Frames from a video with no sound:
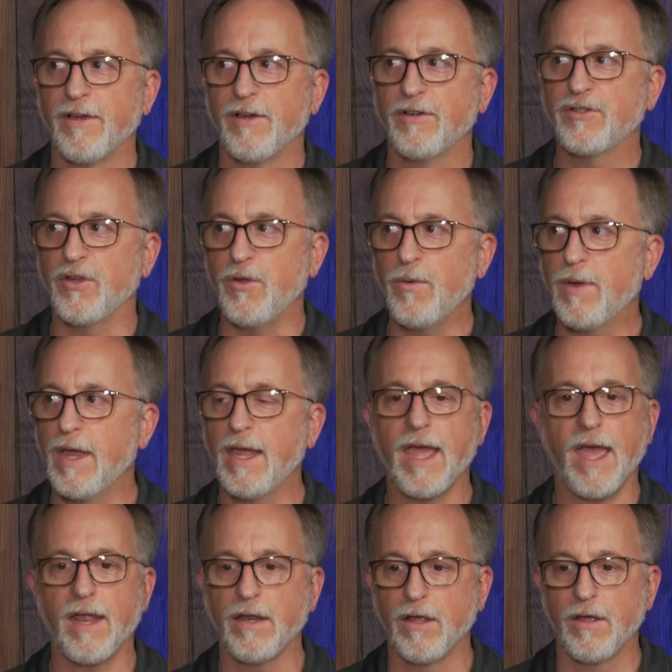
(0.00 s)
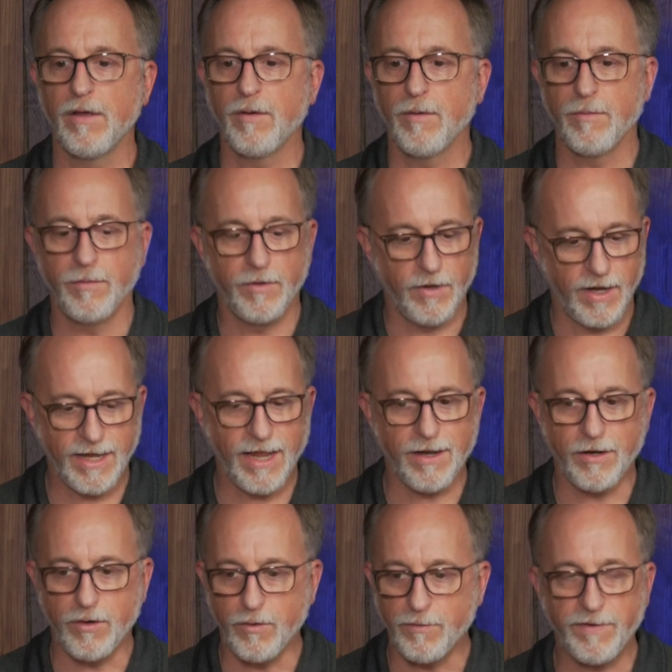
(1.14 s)
So you can get,
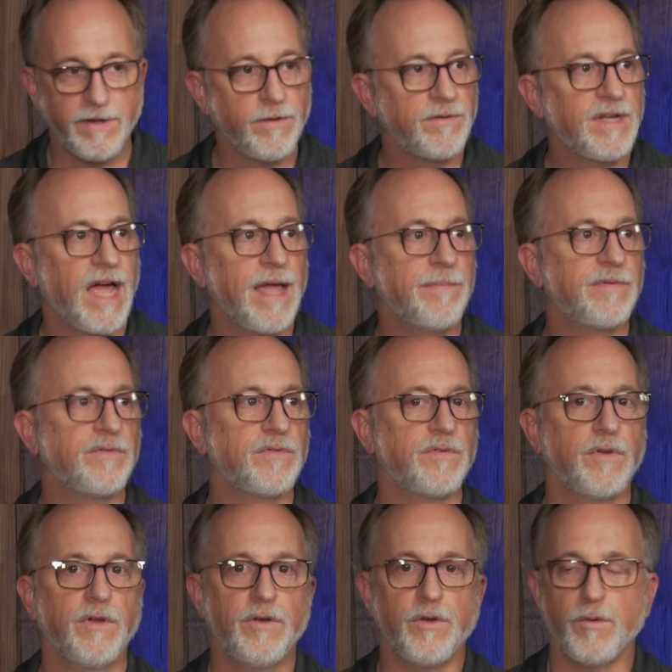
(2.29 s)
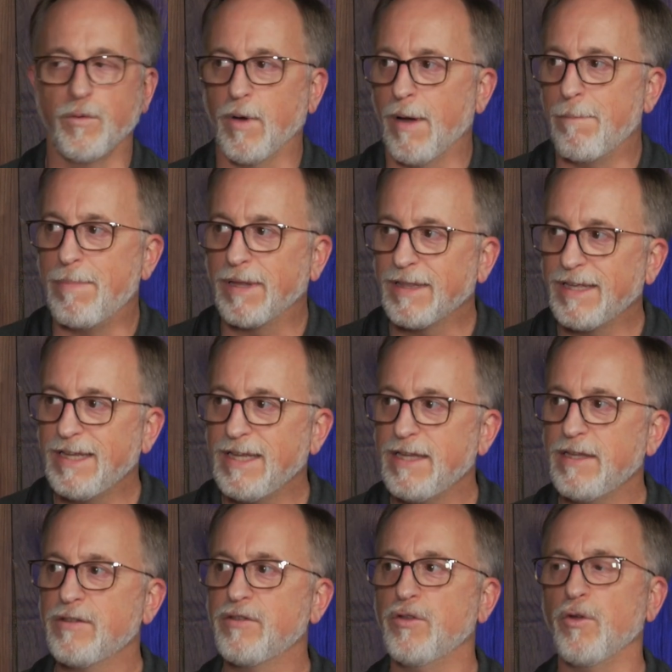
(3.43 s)
again, new phenotypes, new
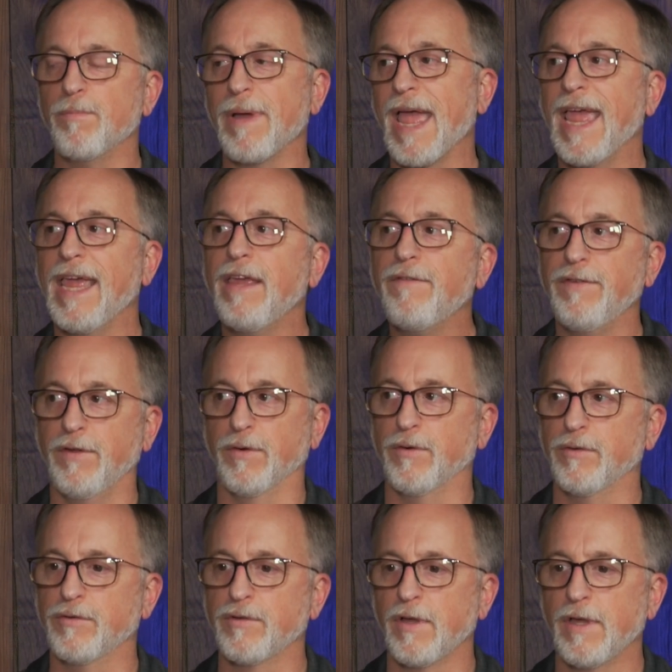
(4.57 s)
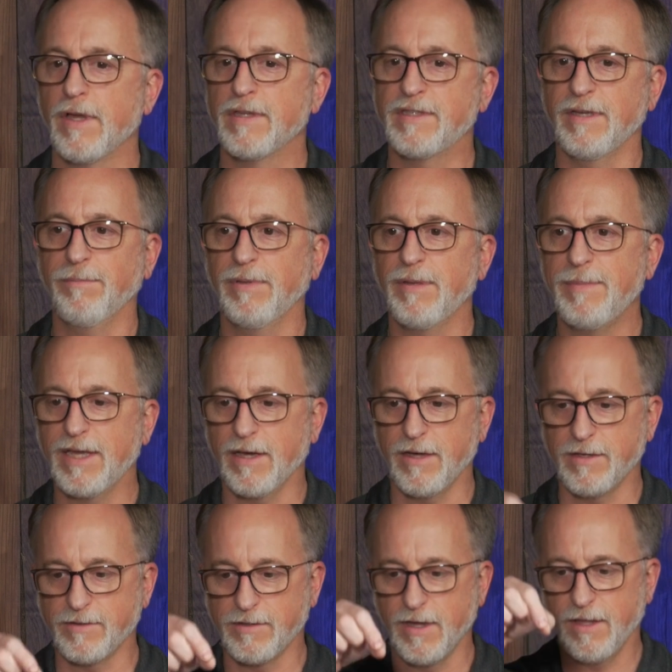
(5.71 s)
abilities, new behaviors, simply
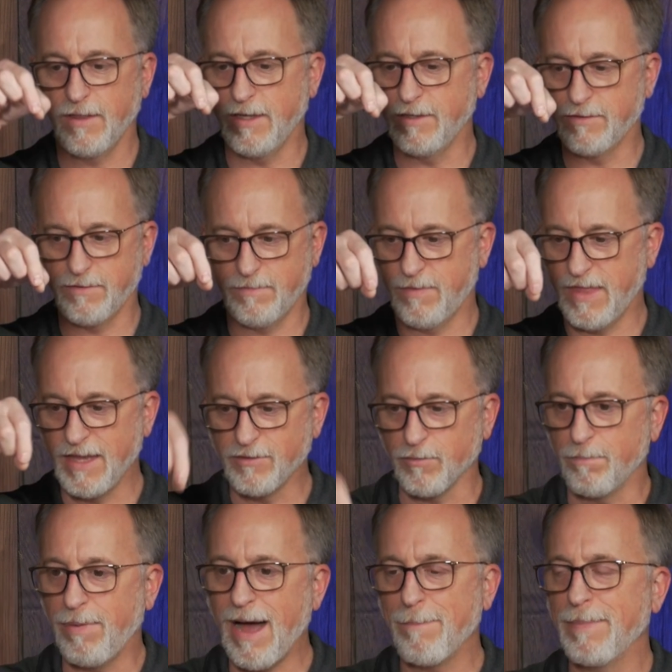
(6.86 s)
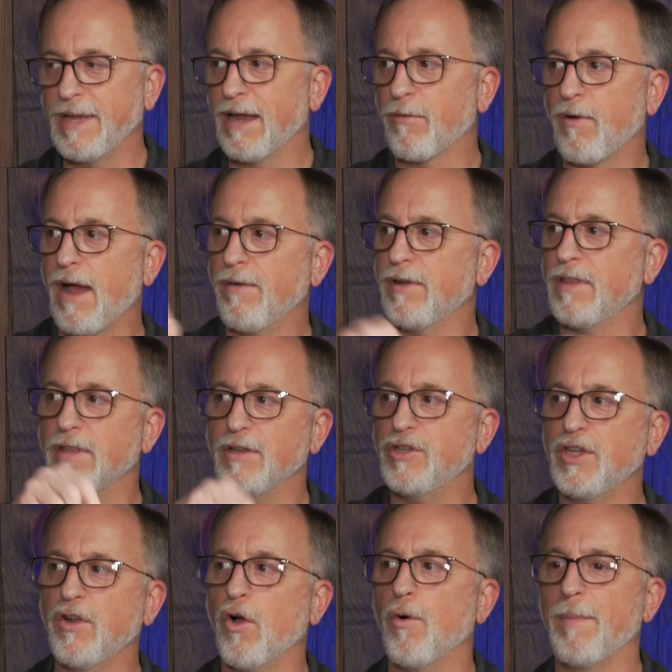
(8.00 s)
because these things are popping around in the
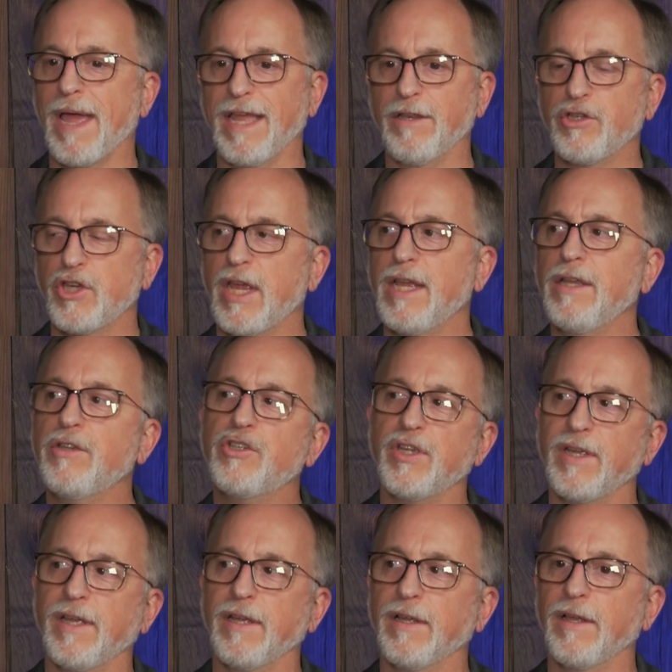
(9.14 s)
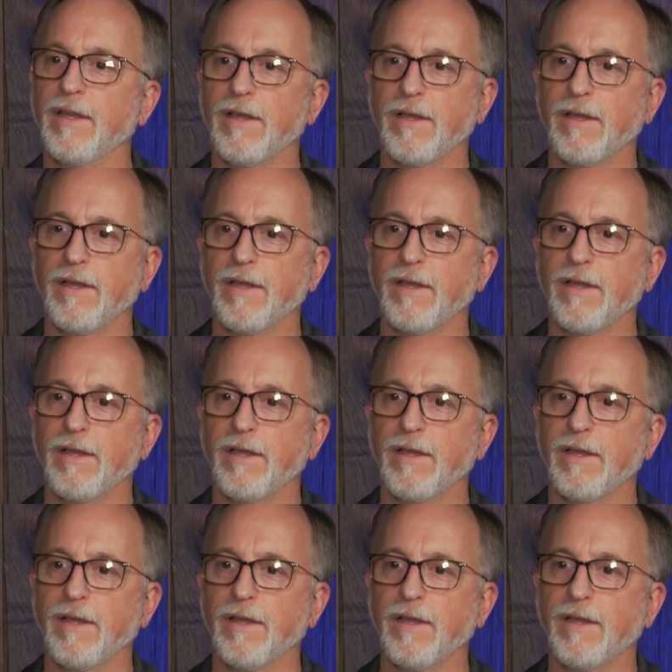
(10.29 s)
genome and changing